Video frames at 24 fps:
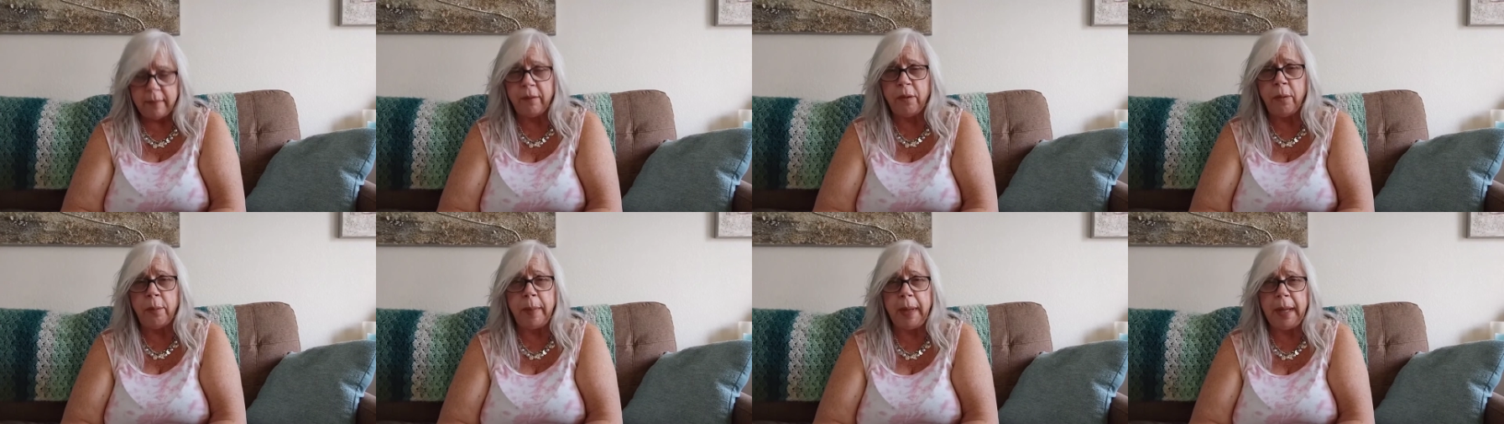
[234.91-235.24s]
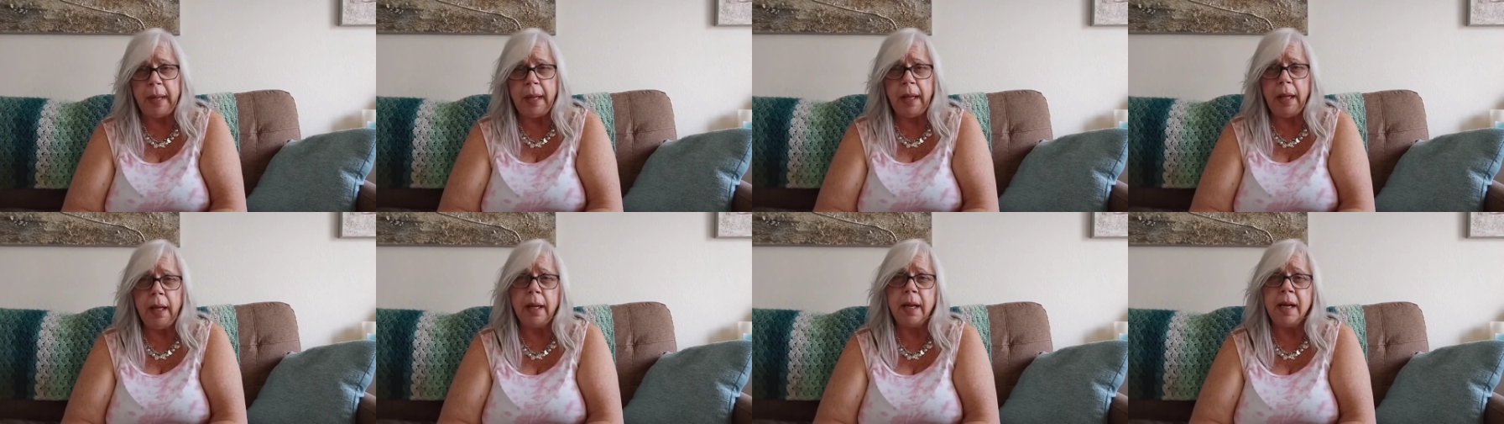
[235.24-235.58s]
For
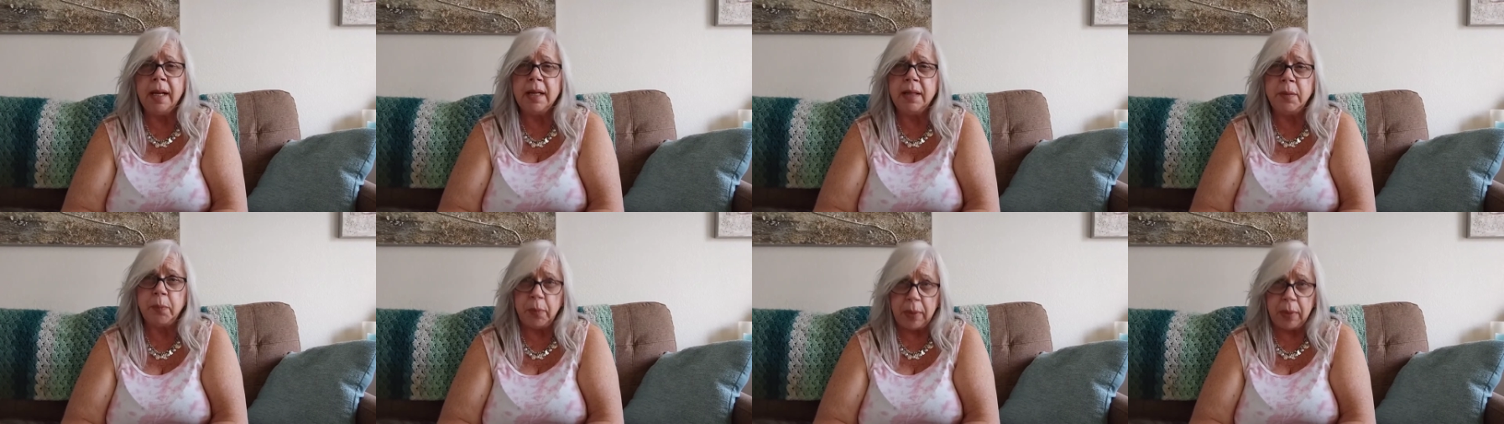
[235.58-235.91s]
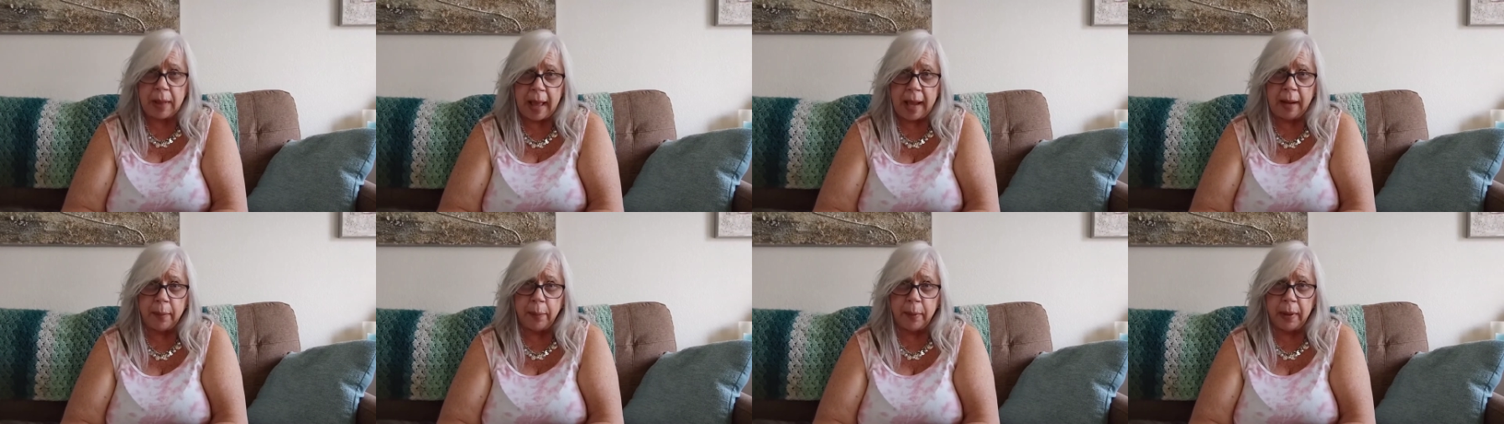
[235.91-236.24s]
me, it's
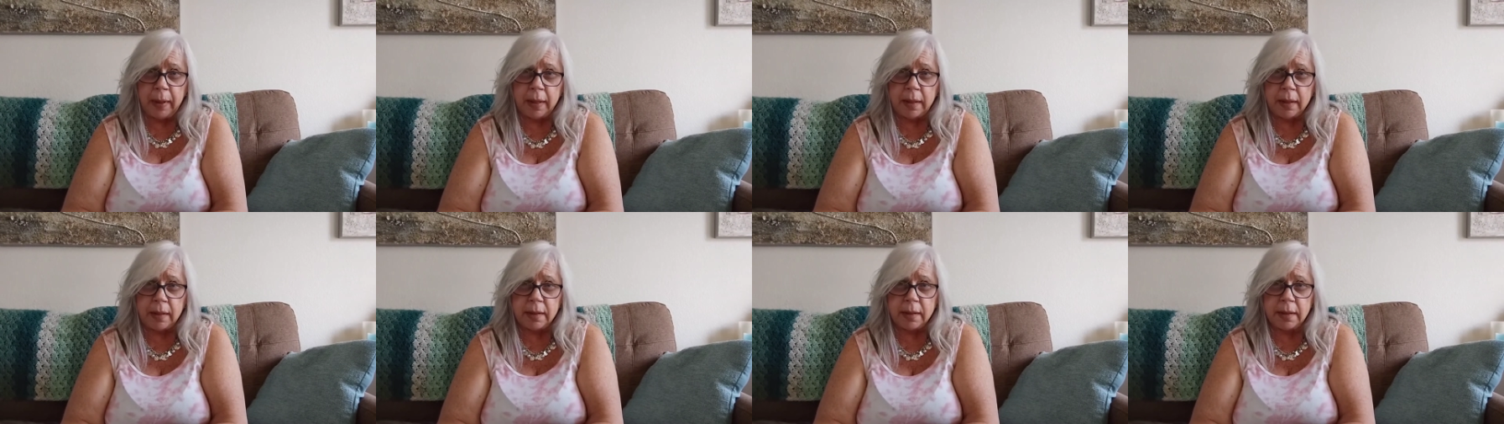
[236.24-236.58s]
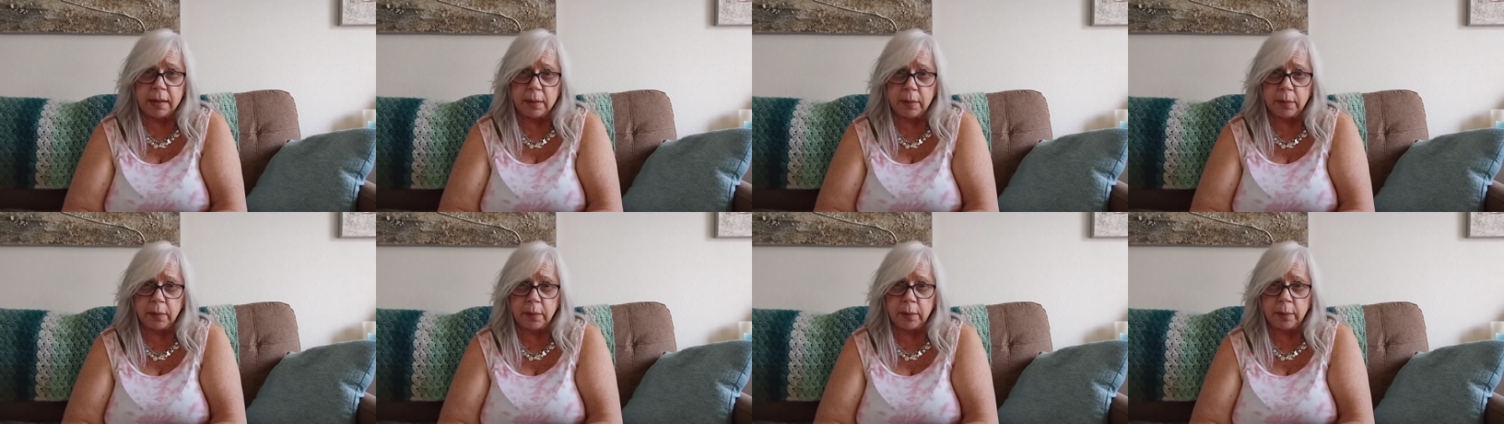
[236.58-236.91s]
black
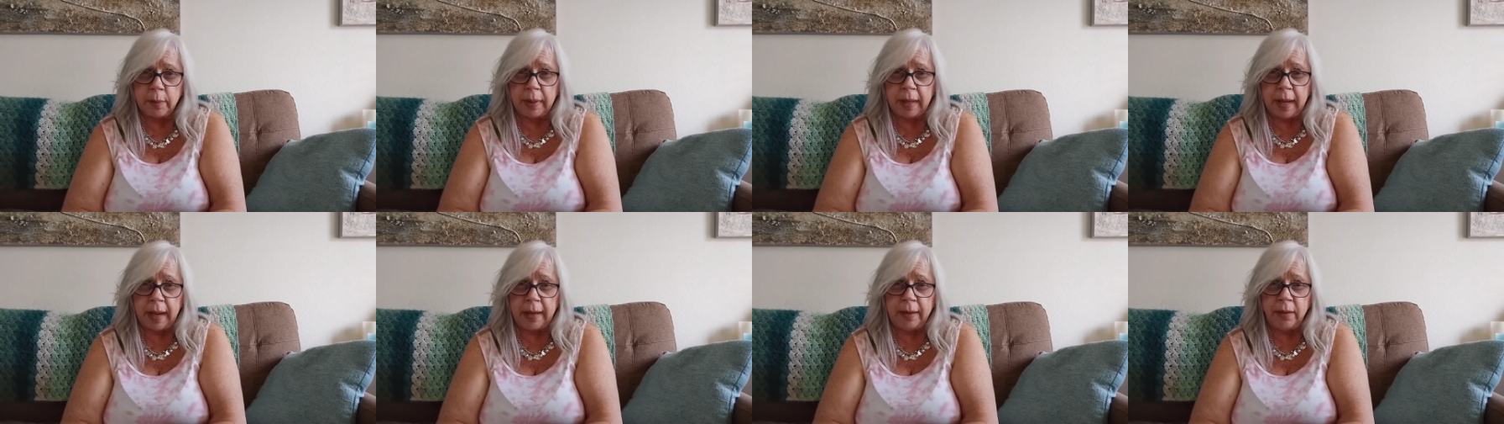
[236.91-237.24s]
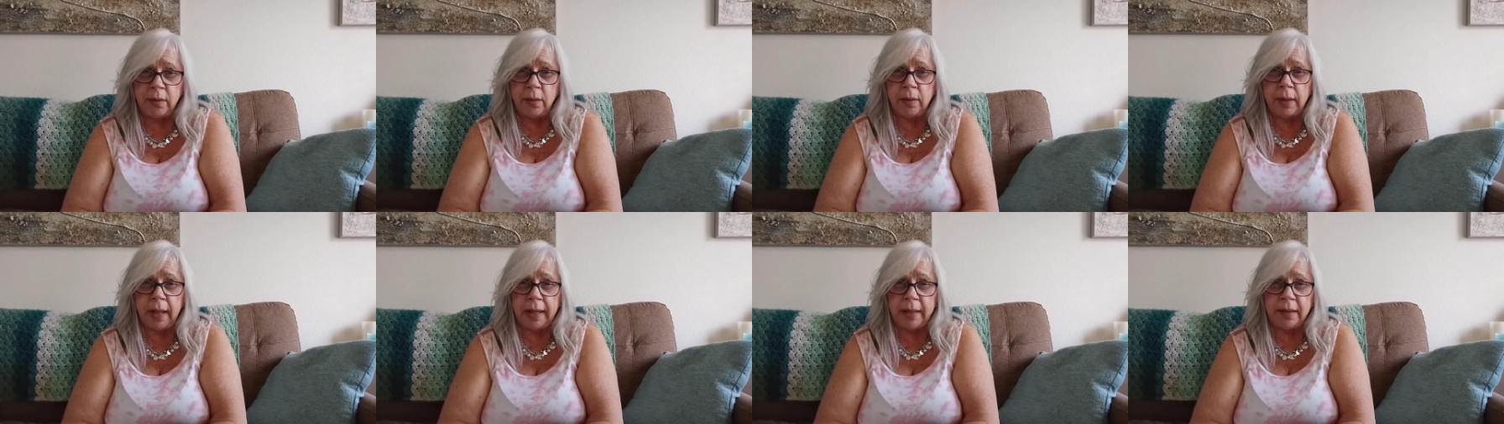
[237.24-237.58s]
pens but I
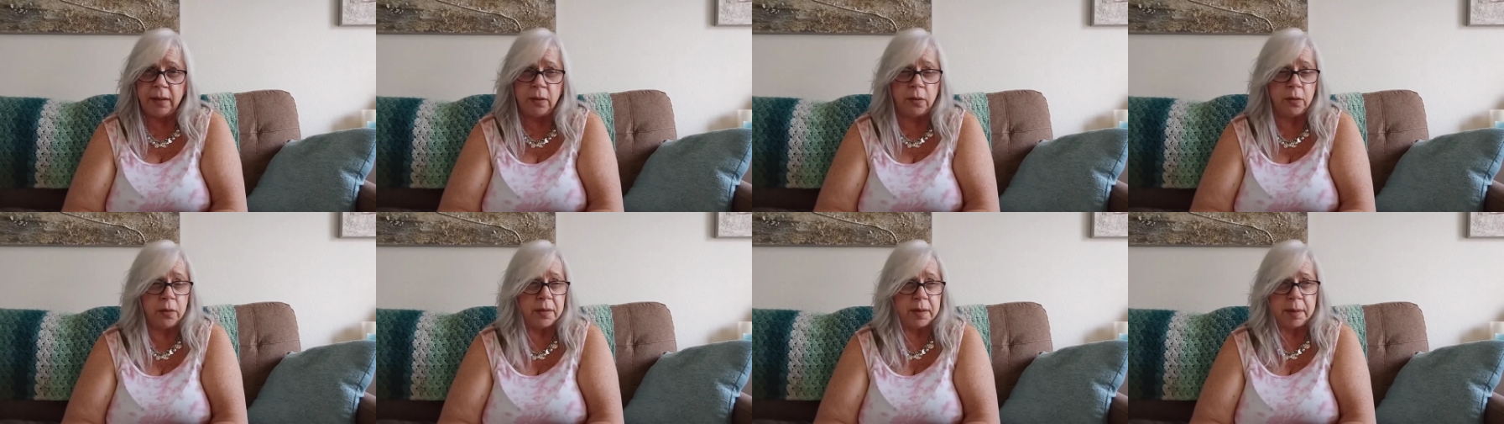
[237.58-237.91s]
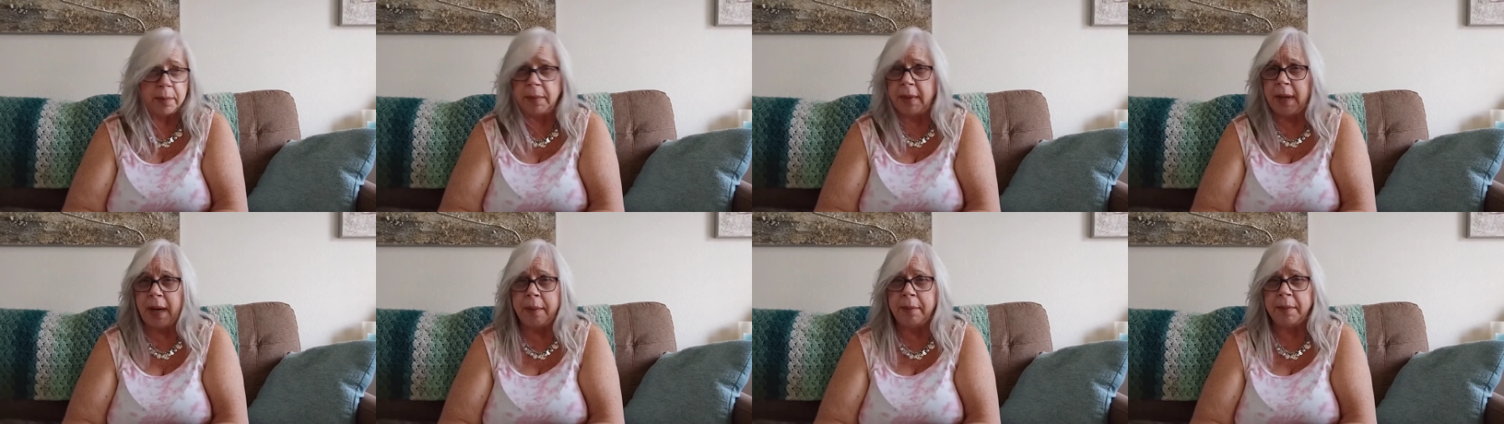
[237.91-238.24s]
do like to do
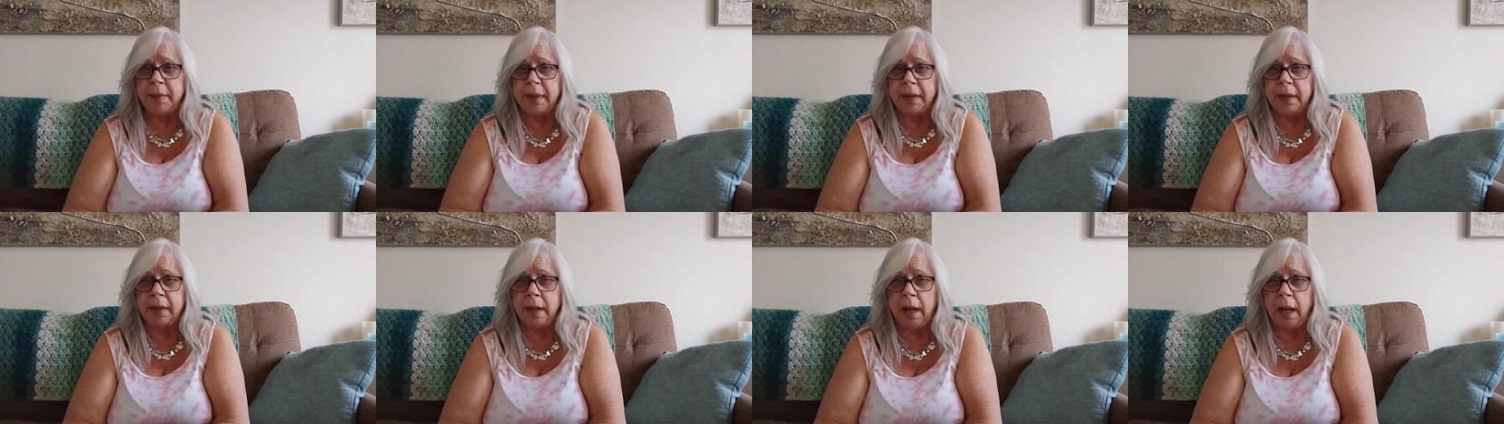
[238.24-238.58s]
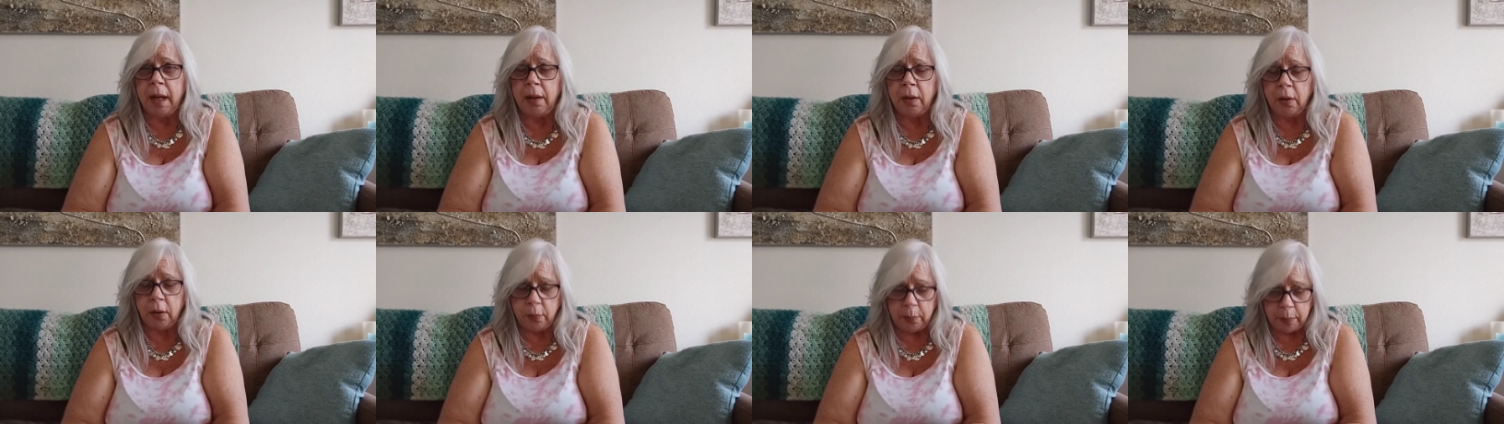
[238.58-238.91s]
sometimes in
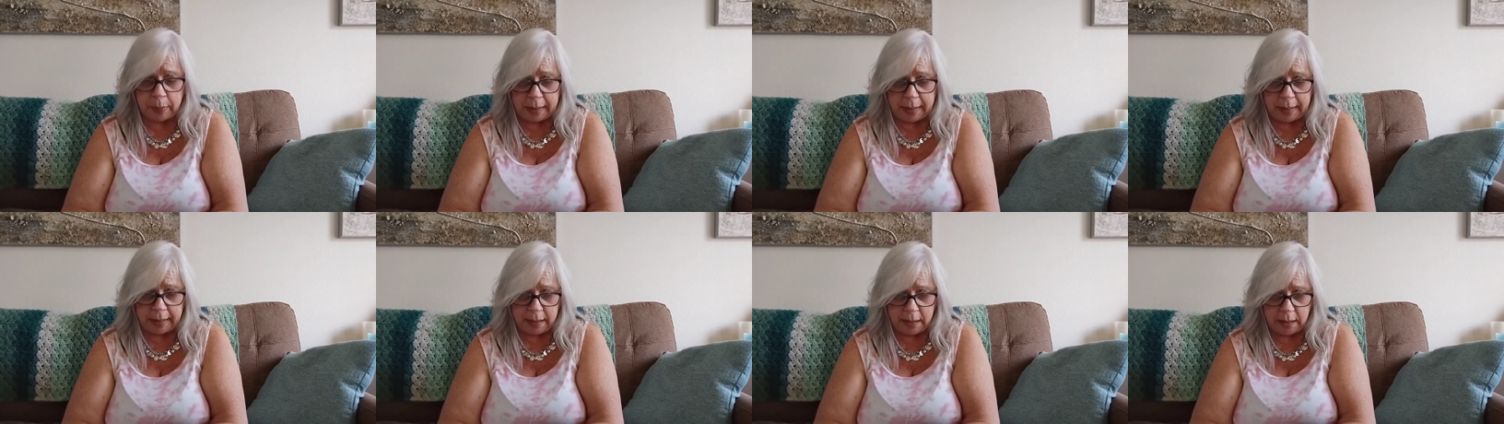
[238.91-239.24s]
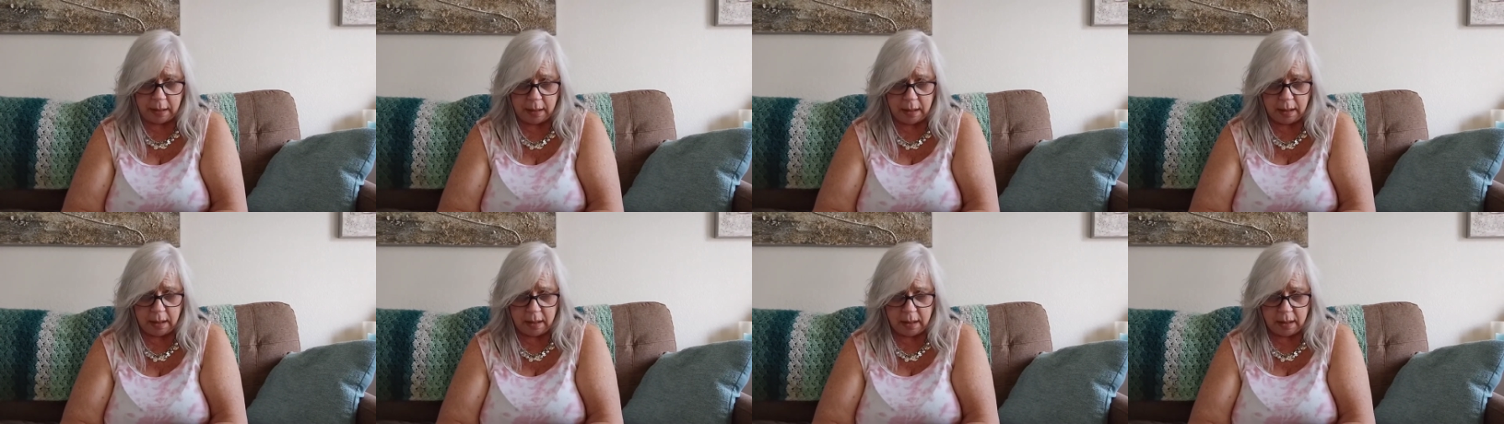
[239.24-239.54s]
color, but